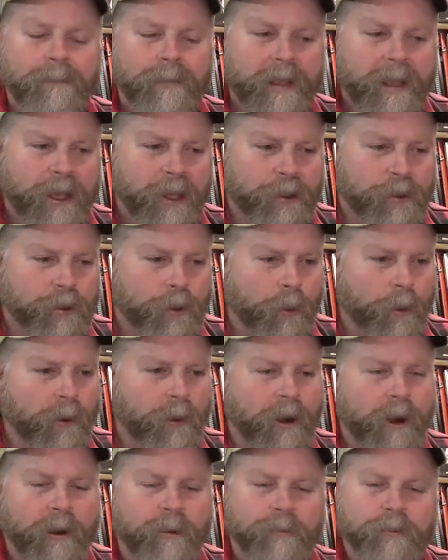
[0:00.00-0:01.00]
ignore
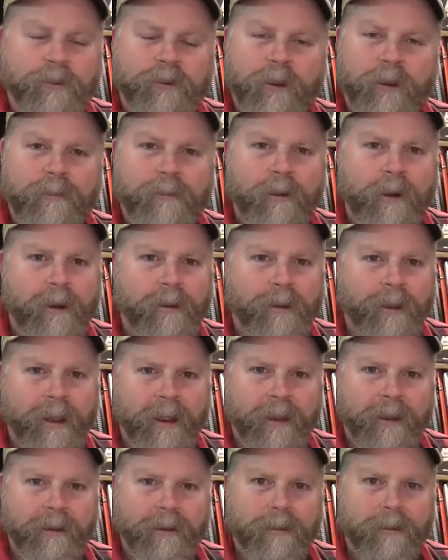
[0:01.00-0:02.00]
cartridge overall
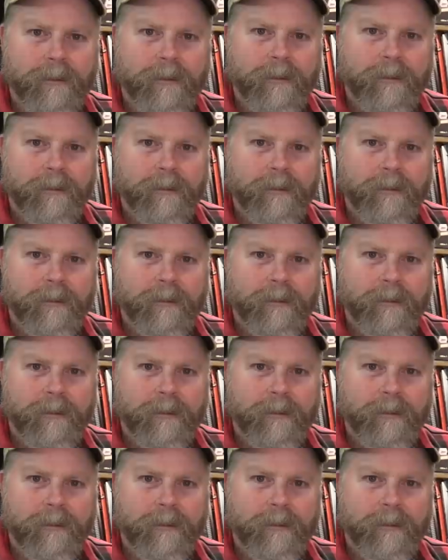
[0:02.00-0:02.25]
length,